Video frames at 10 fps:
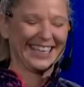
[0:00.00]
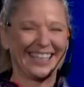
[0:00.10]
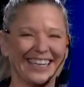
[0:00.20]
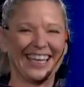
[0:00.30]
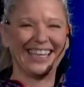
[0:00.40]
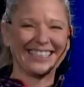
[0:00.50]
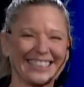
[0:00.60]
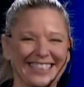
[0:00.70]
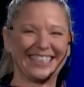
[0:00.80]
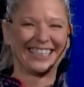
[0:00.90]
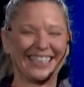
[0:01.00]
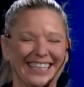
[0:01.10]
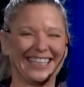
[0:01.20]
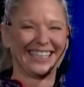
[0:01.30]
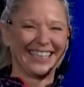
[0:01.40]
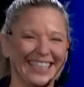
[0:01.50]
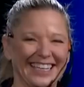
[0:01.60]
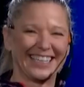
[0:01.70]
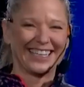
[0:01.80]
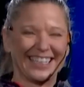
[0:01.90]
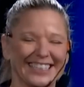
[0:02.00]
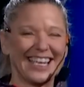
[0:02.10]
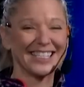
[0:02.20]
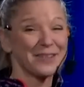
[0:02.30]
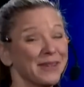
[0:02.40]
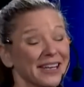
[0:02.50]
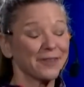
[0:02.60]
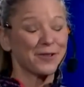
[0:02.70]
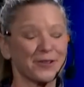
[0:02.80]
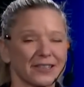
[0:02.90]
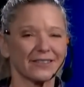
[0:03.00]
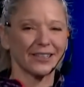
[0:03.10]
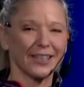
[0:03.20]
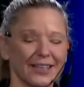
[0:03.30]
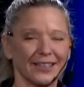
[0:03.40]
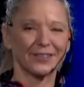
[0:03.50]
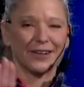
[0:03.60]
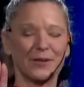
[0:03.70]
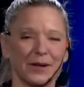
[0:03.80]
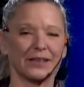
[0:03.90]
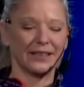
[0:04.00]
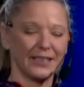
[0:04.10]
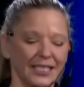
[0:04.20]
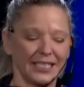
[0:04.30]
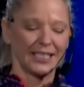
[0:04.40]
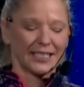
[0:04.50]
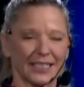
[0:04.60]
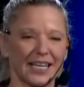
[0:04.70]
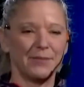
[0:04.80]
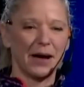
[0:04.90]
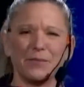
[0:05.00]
Nice. Takes a minute, of course, for the treadmill to come up.